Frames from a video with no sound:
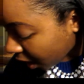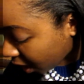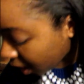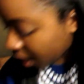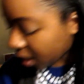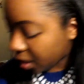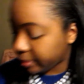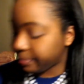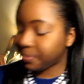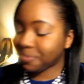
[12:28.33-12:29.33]

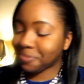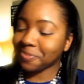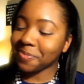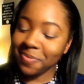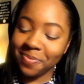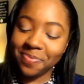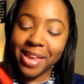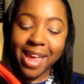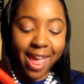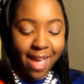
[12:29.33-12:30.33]
And
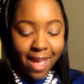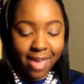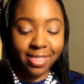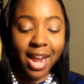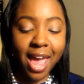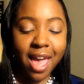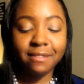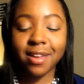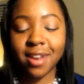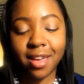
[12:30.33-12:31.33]
then I
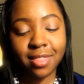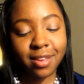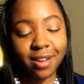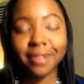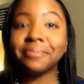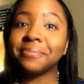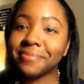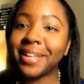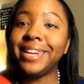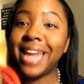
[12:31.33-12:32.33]
have another
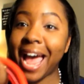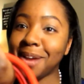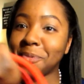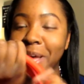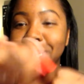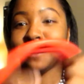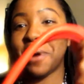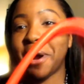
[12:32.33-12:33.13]
9 West